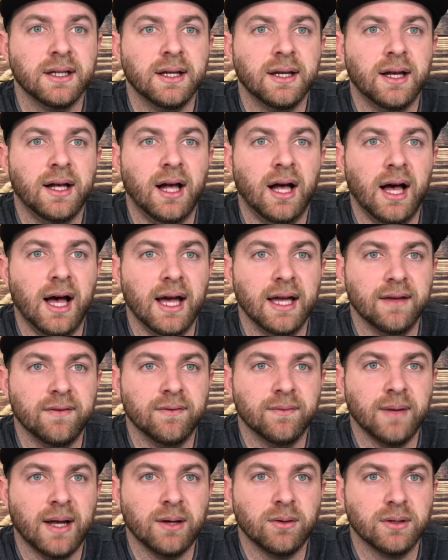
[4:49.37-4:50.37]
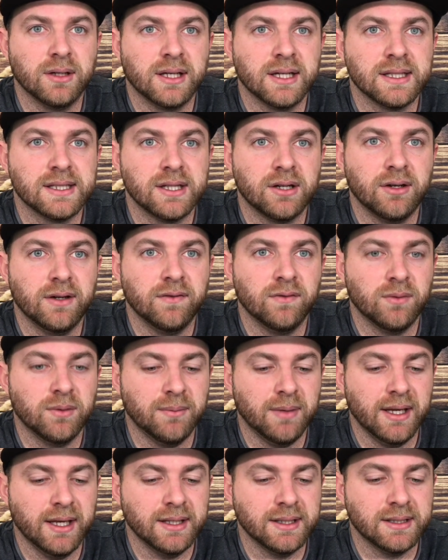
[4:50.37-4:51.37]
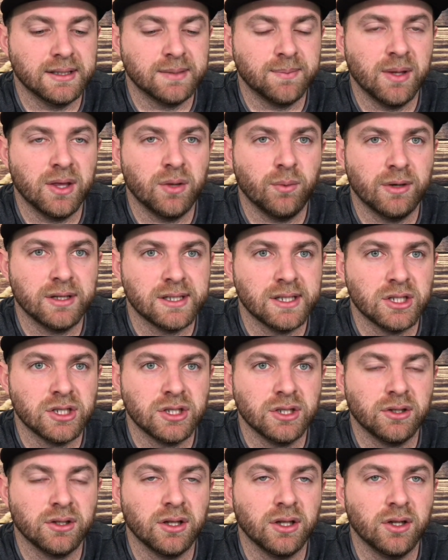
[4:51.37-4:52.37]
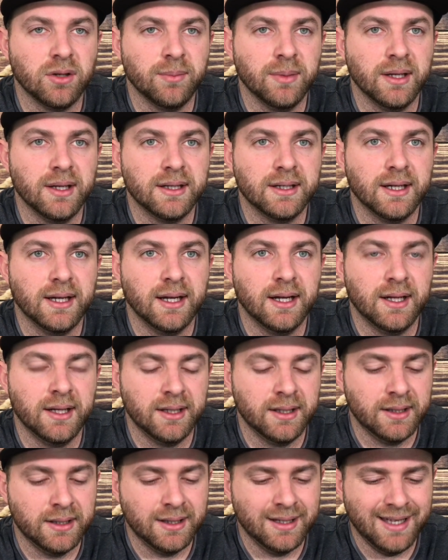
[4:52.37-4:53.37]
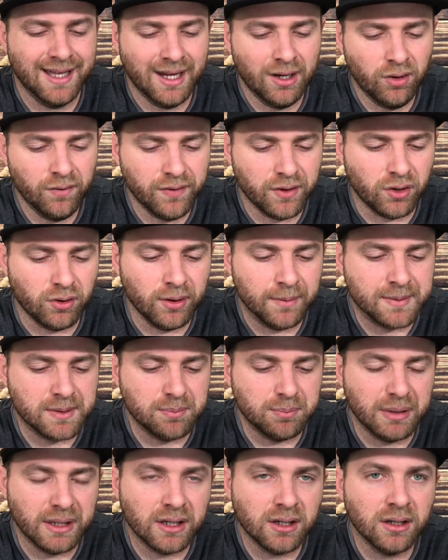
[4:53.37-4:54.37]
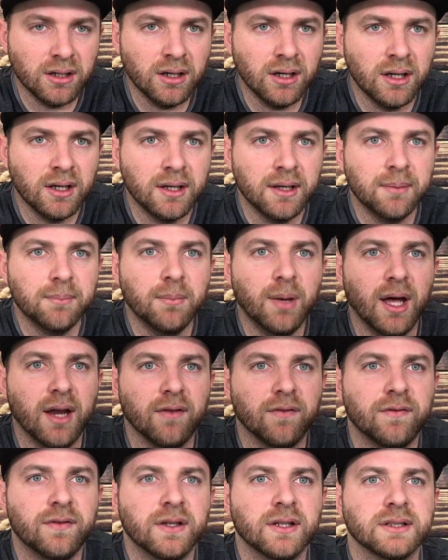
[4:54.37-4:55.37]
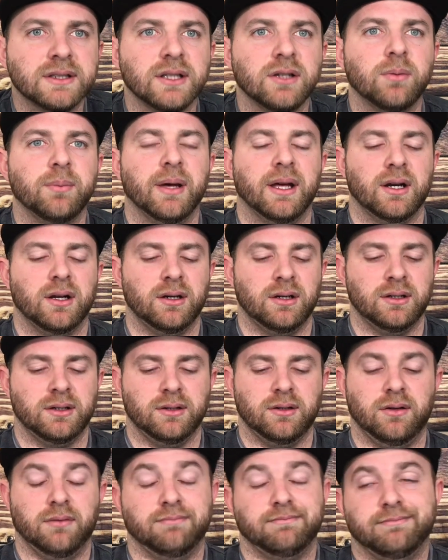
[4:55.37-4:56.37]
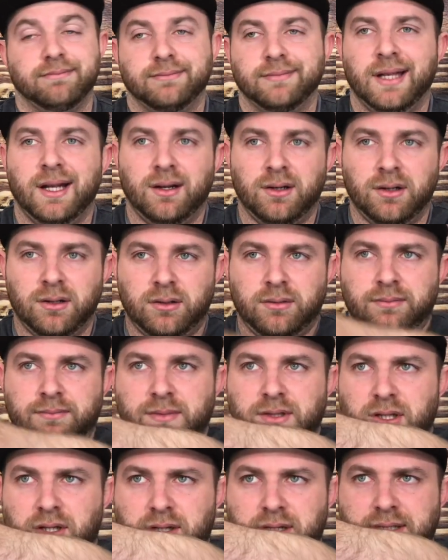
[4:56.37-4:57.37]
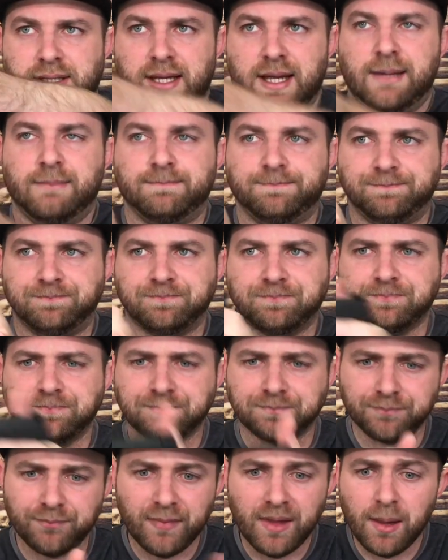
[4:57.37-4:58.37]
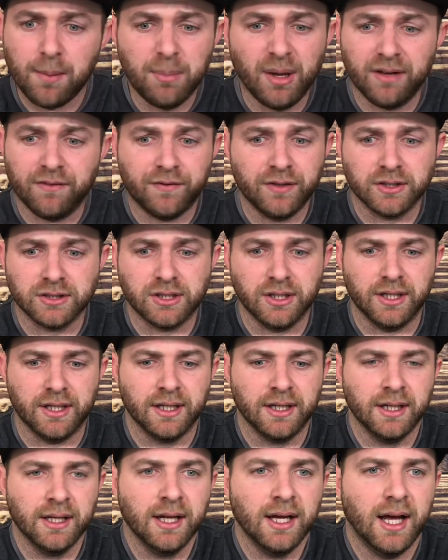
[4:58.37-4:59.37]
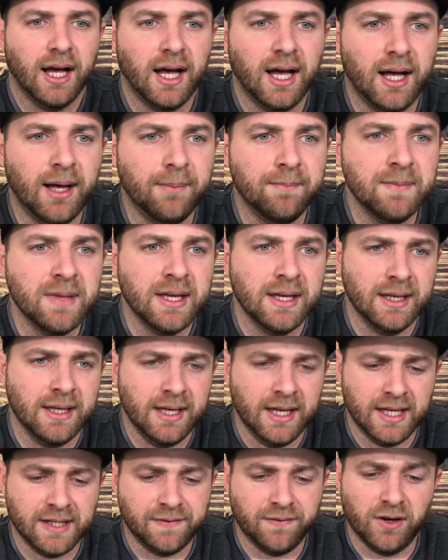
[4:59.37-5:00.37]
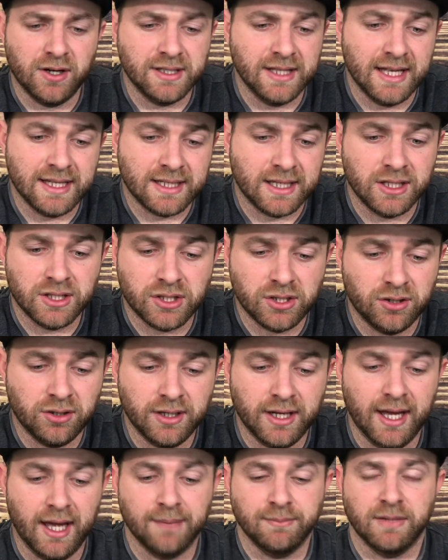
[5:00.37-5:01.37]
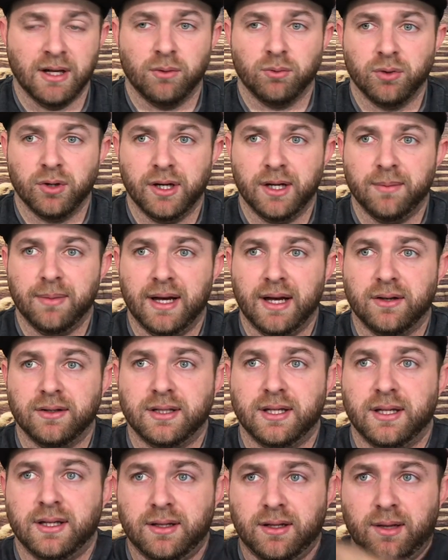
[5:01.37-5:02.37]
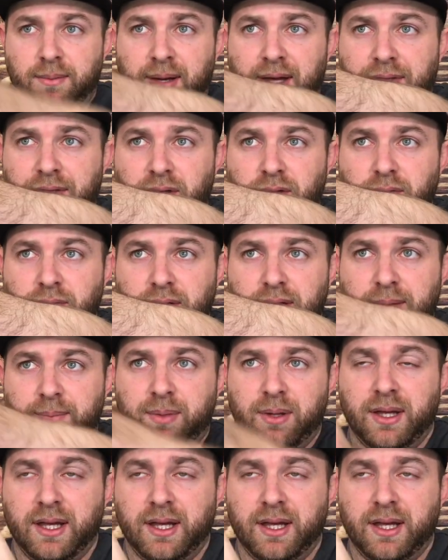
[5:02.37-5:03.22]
I would consider even my Smith & Wesson Shield a little bit, I don't know if the grip's bigger, but it feels a little better, or I don't know, it's hard to say. but feels good. As far as that's concerned, I'm not worried about the grip.